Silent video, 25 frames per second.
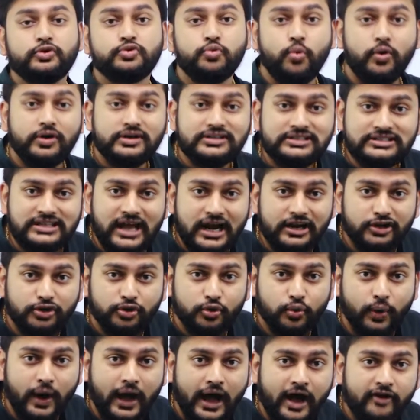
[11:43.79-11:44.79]
What is that
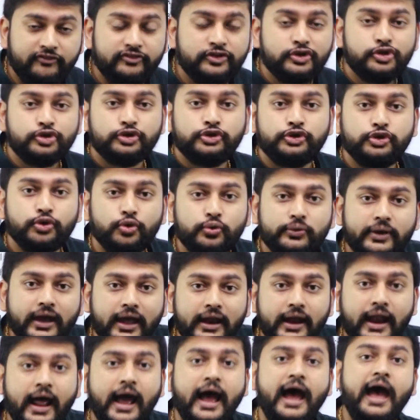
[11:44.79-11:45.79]
you have? You
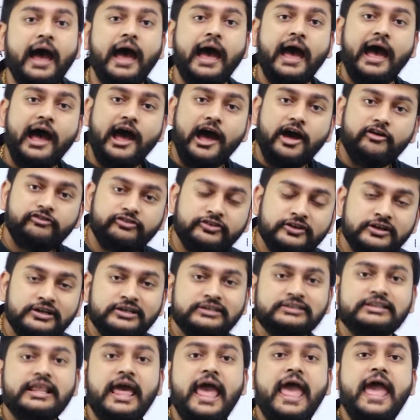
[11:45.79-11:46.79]
can have
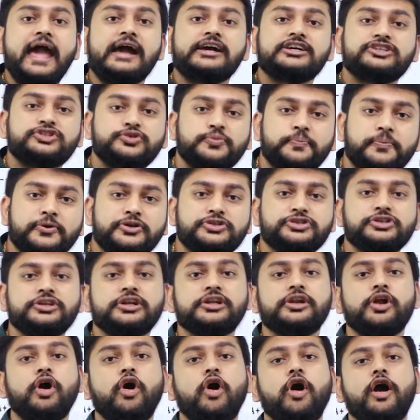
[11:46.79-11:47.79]
the expression
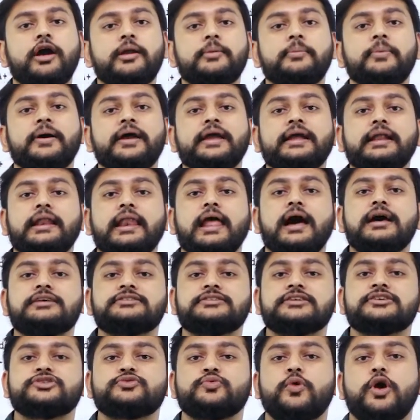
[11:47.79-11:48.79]
in order by class
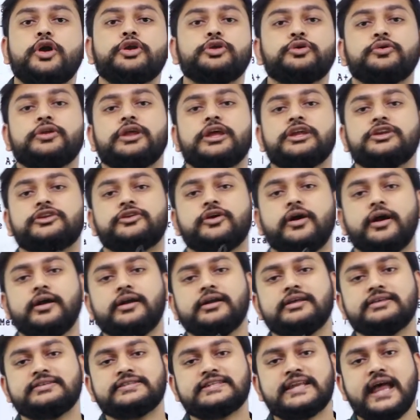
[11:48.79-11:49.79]
is what you need to
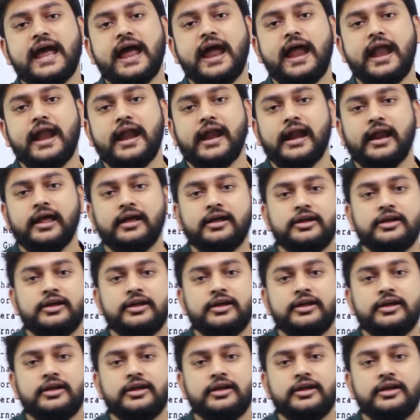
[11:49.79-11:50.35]
understand.